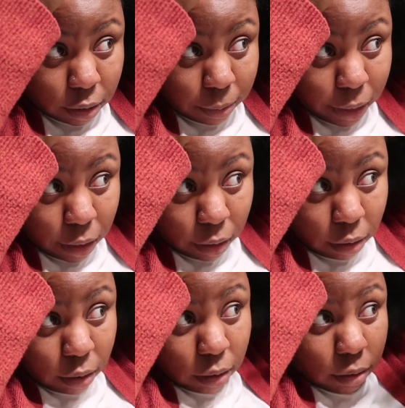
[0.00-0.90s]
depending
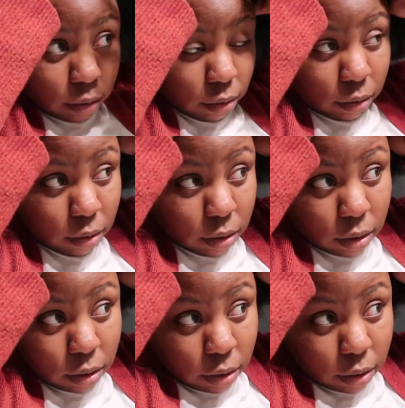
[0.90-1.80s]
on
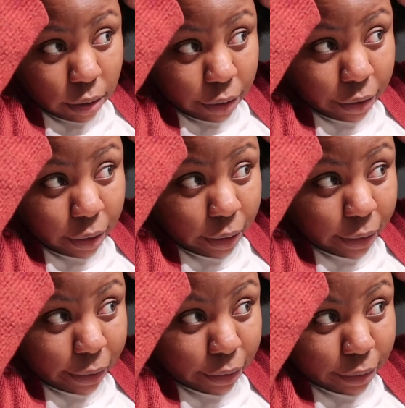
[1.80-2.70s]
your
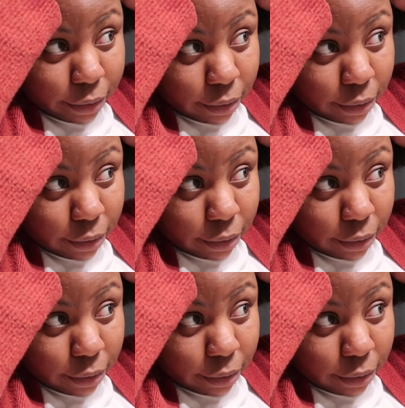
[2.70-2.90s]
thickness.